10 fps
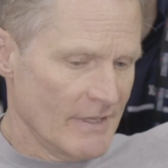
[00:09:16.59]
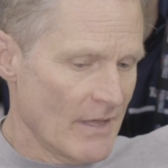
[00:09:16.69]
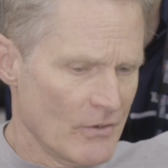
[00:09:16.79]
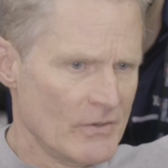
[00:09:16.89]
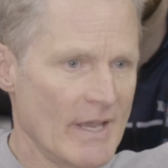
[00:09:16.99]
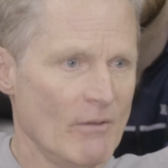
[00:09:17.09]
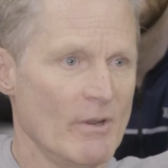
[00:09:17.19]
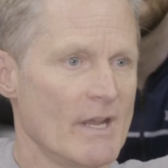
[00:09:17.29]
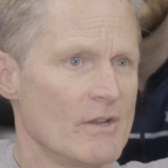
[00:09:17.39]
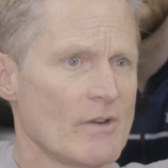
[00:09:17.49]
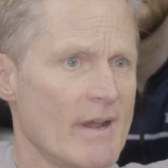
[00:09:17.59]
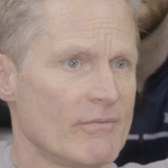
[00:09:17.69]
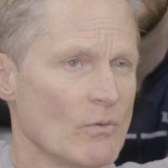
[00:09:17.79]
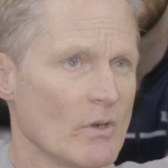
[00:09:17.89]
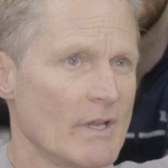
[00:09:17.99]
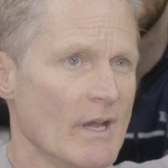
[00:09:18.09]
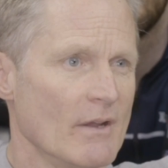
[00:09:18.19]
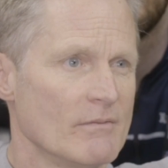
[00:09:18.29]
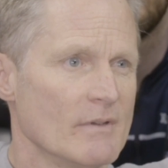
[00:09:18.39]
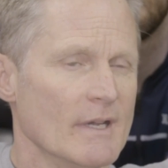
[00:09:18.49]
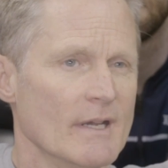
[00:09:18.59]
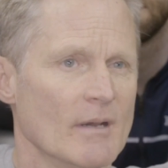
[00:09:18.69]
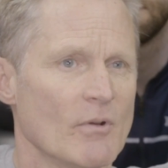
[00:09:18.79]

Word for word: the other day we had a draft workout uh,